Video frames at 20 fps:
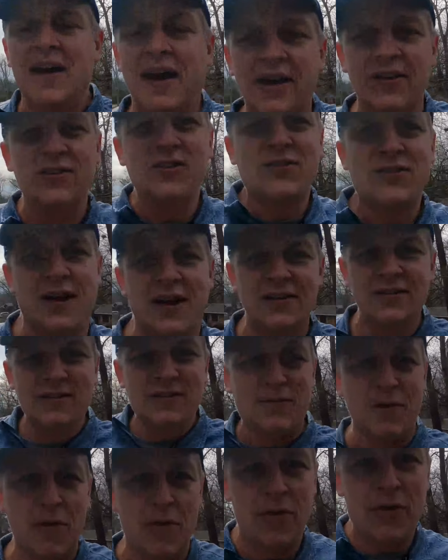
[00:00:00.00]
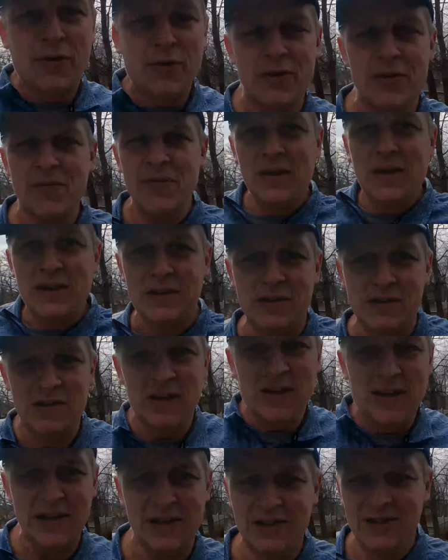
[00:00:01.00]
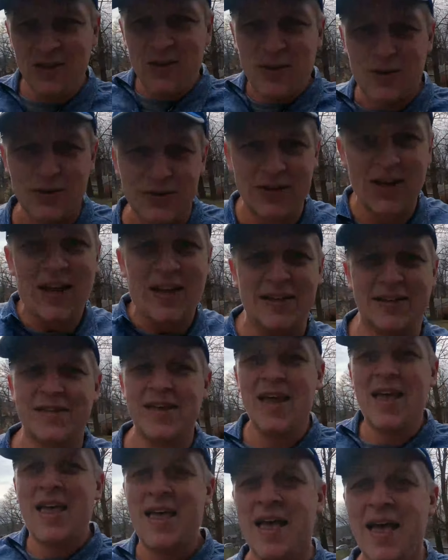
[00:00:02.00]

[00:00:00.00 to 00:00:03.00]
exercising for 30 minutes each of those days.